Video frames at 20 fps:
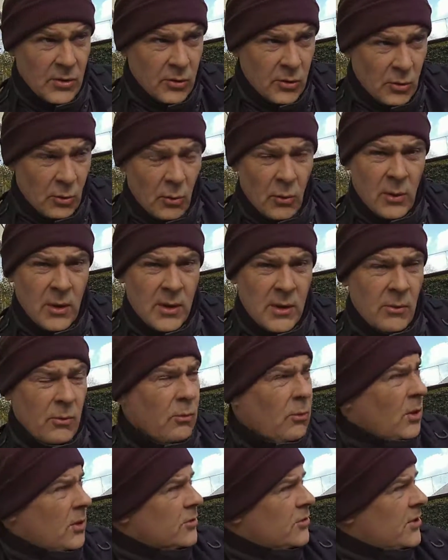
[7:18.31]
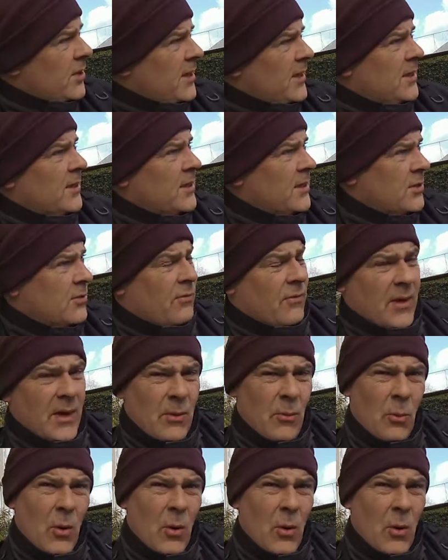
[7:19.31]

knowing what's in this thing,